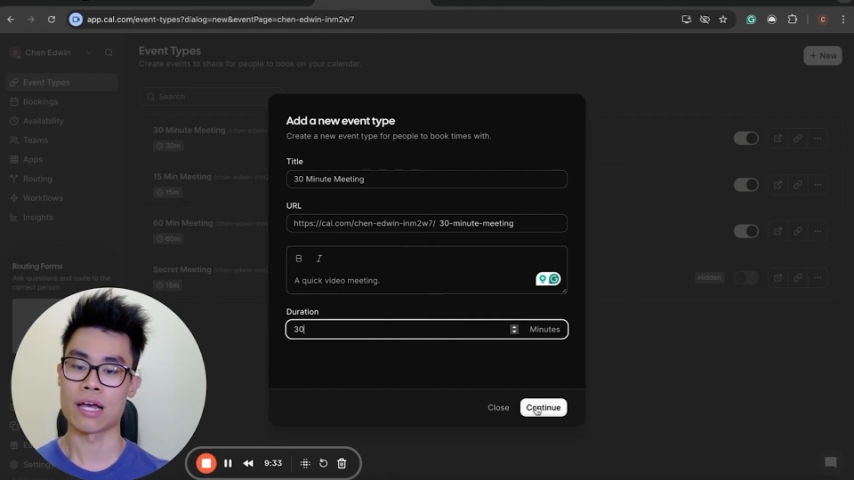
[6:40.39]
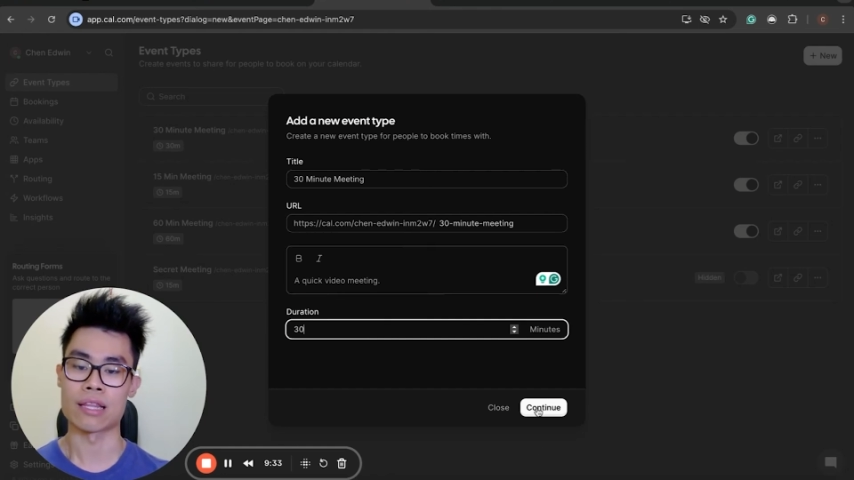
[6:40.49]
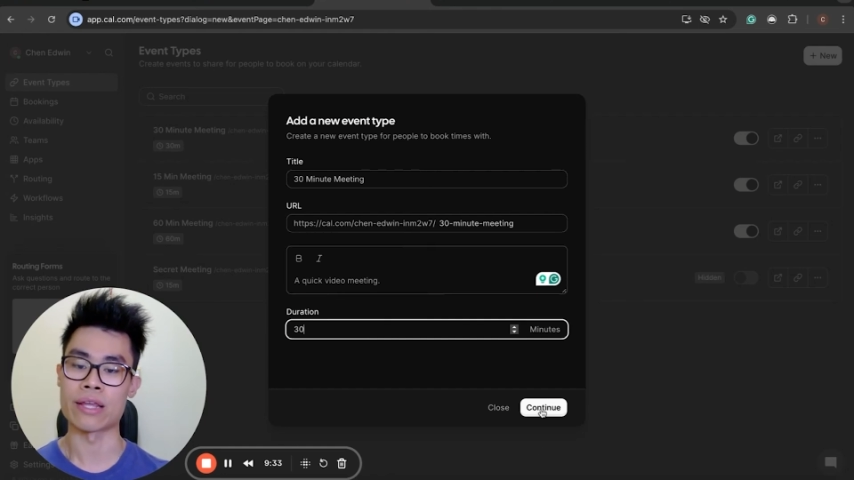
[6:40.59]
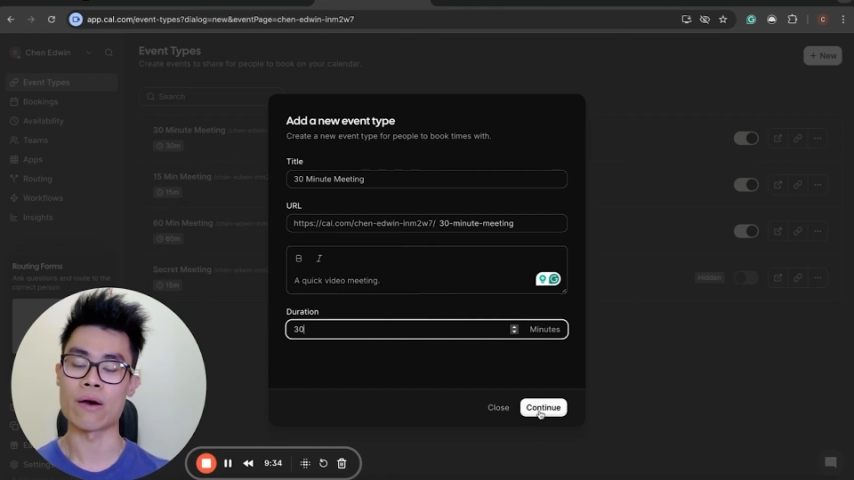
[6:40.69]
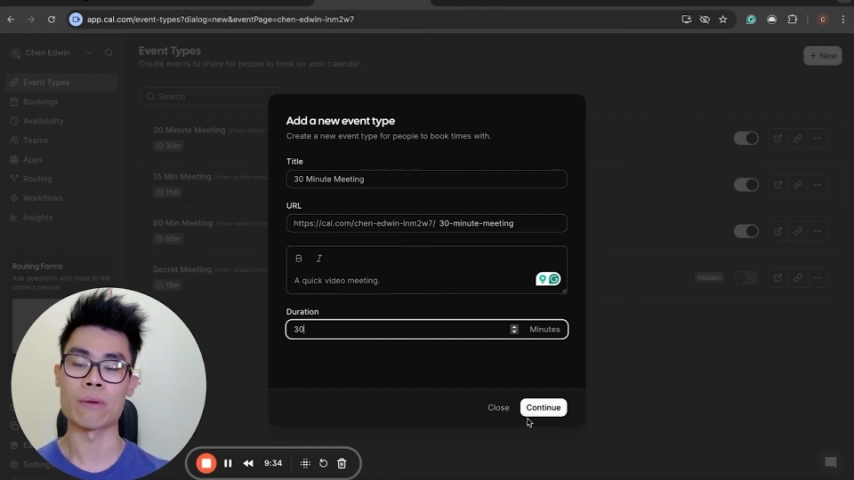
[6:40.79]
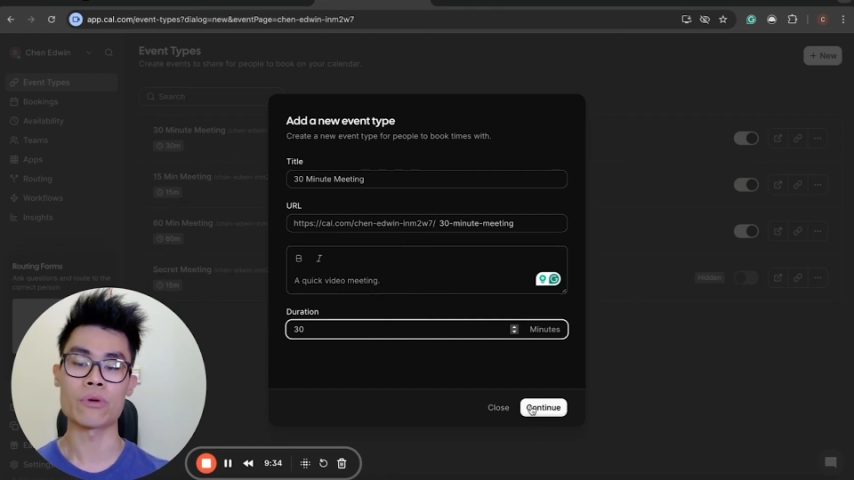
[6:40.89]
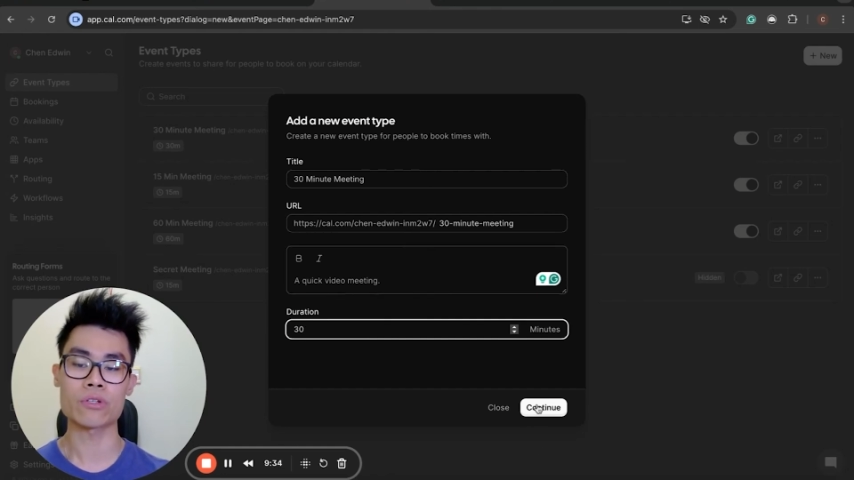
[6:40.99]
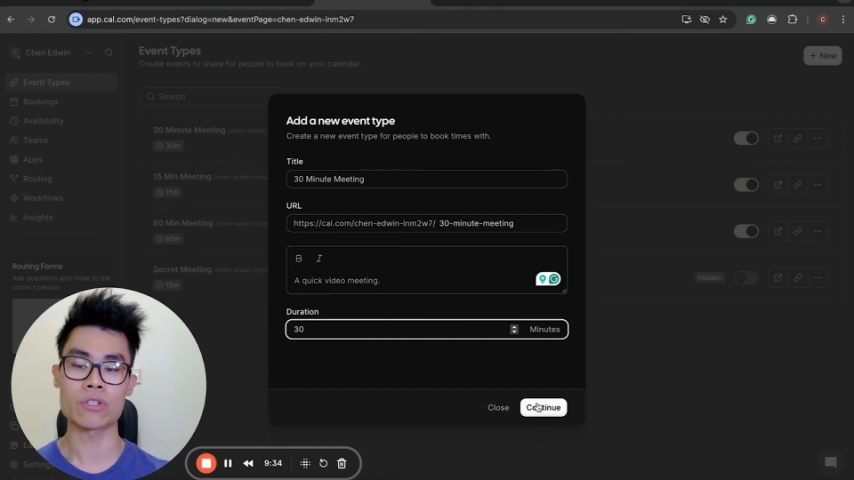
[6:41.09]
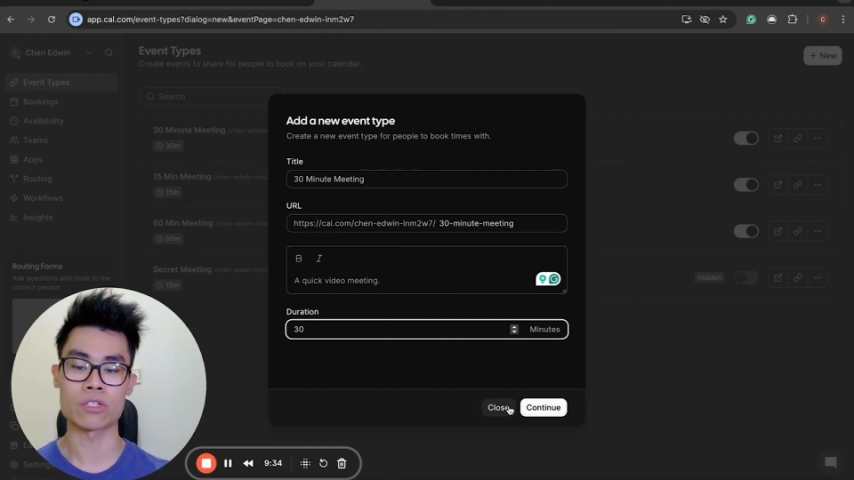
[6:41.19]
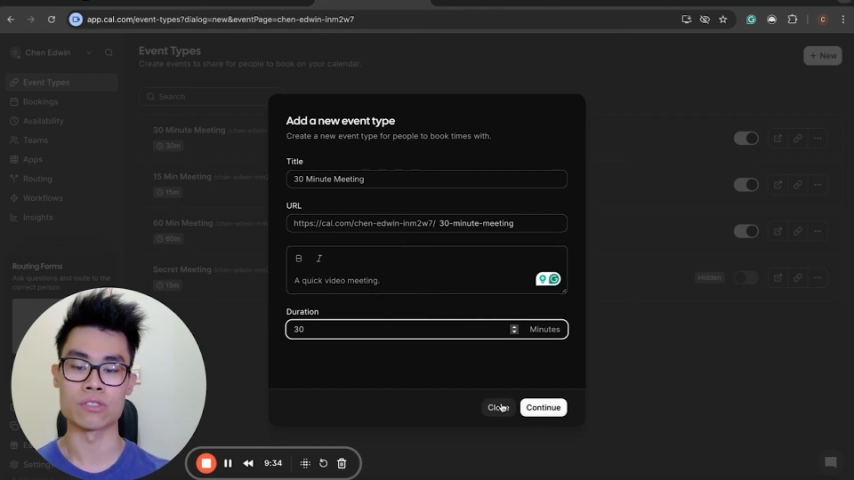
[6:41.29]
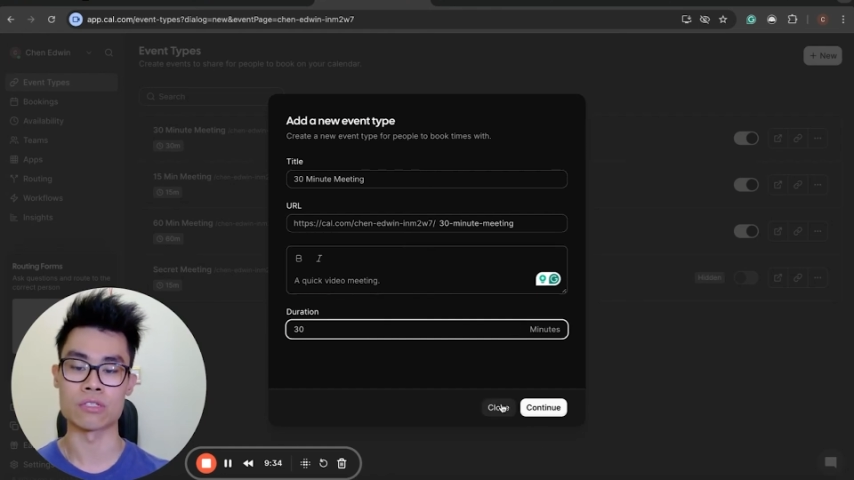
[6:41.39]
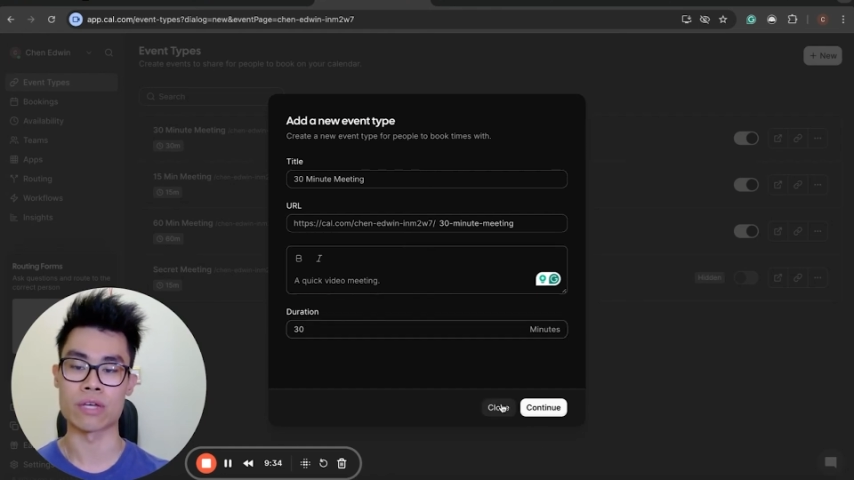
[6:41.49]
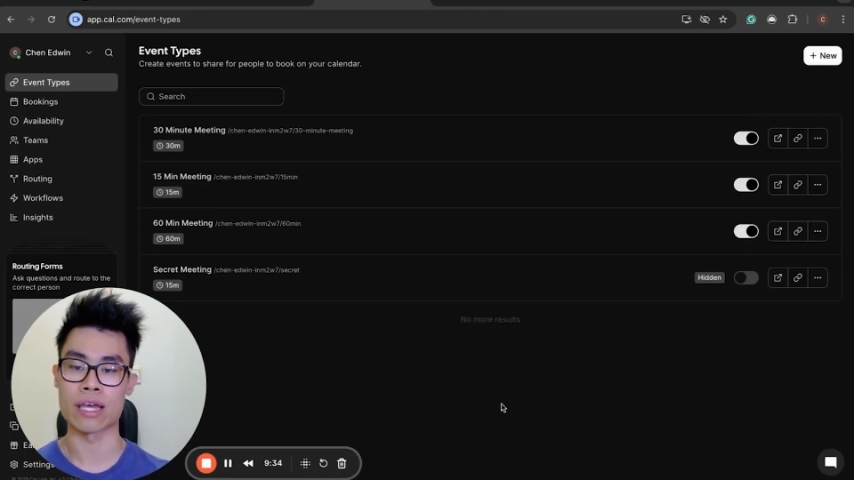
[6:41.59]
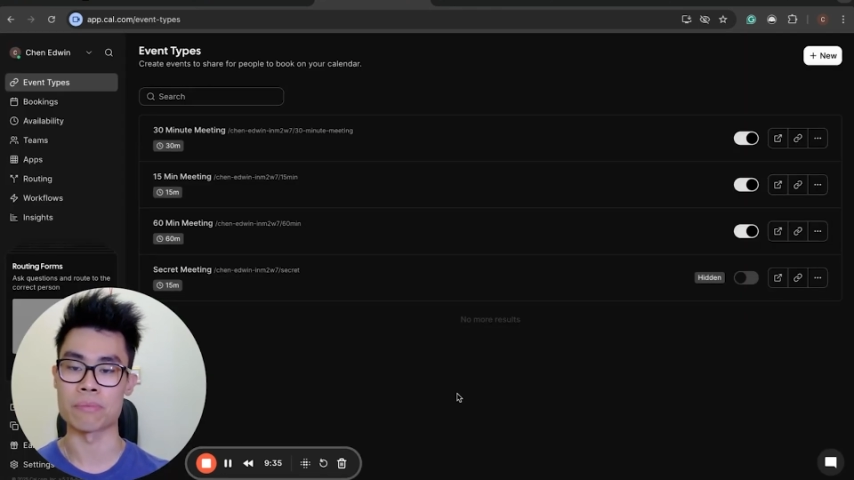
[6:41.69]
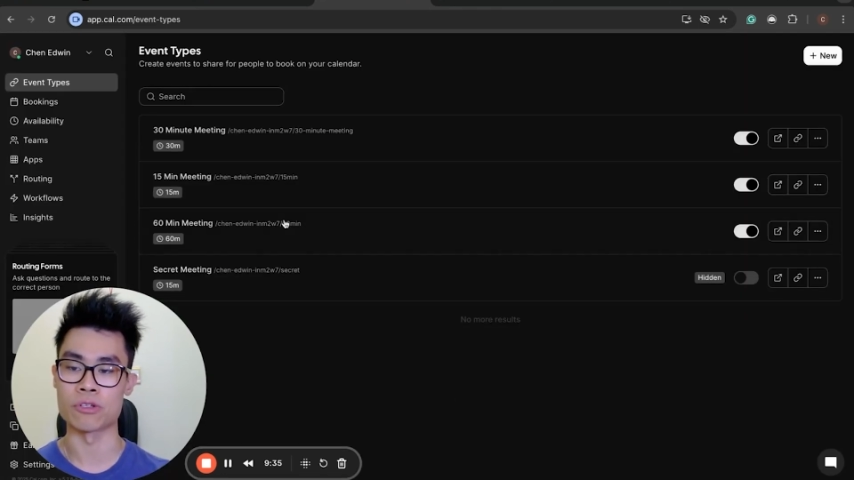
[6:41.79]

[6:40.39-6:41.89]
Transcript: Now, I'm not going to continue here